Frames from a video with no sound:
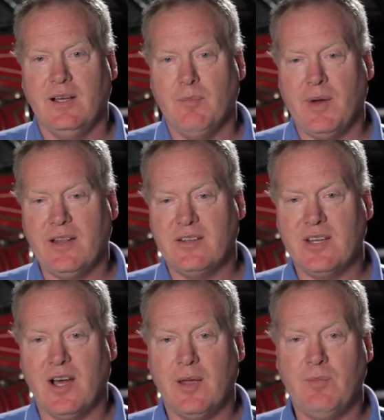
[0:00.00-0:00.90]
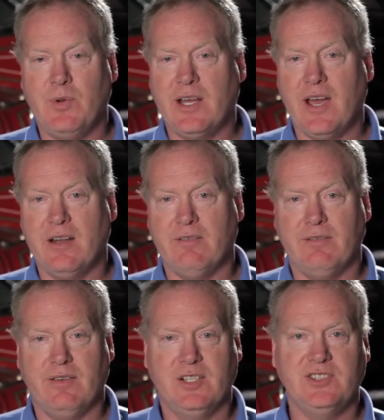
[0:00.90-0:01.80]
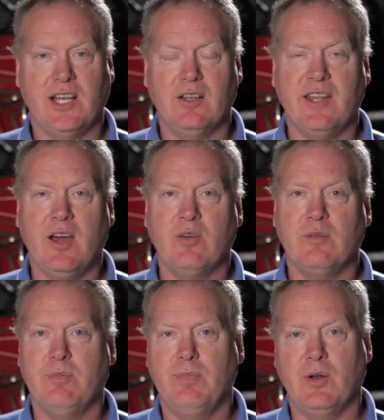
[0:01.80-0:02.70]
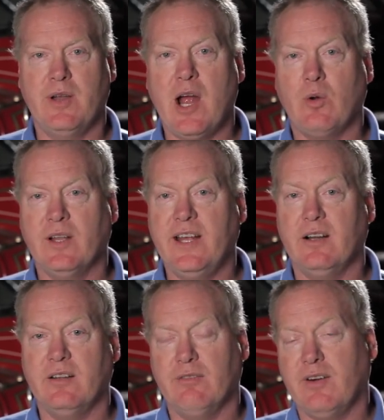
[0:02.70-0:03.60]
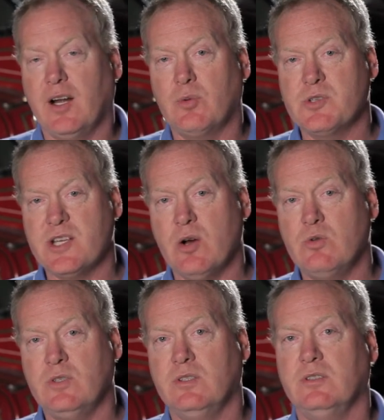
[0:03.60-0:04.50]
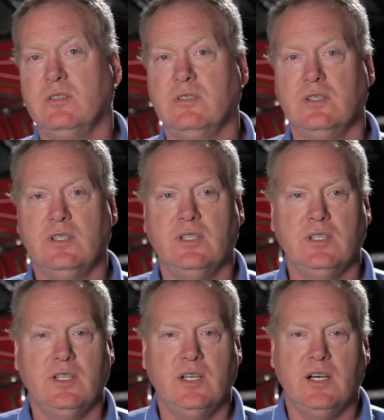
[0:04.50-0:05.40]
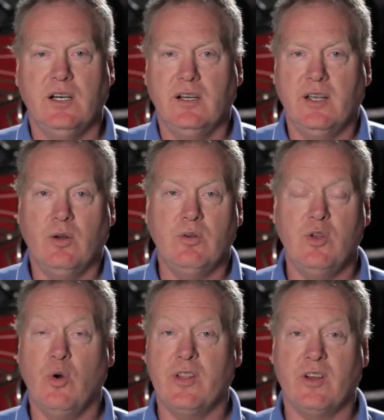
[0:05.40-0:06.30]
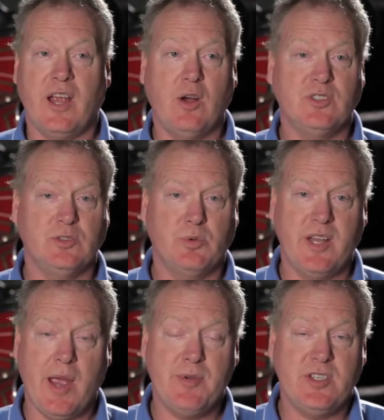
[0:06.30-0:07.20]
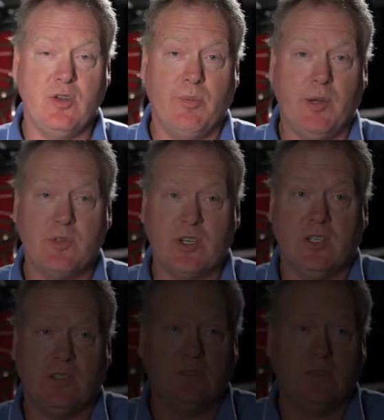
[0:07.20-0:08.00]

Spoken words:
by the time we kind of settled down, about an hour later, the fire was out, and, you know, no other houses were damaged and nobody was hurt.